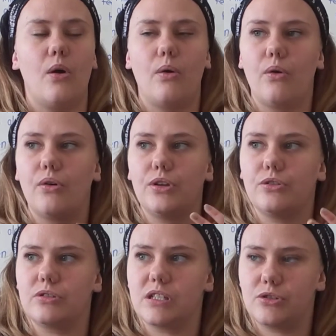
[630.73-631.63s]
Or
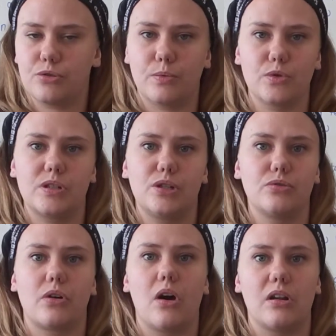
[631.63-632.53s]
use it to water
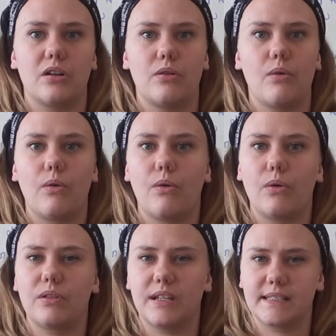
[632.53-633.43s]
your garden
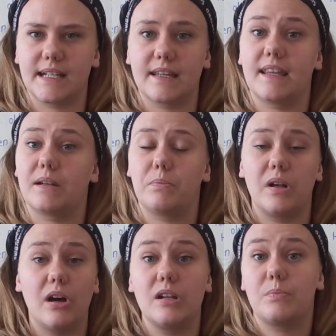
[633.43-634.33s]
or things like that.
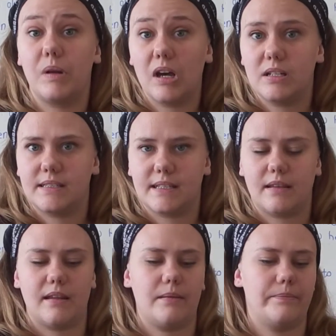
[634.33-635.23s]
Plant plants
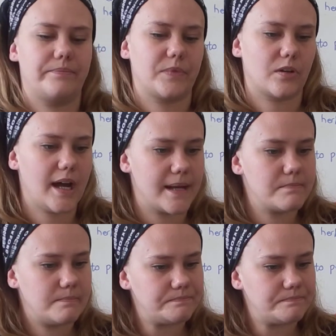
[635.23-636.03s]
in them. Okay.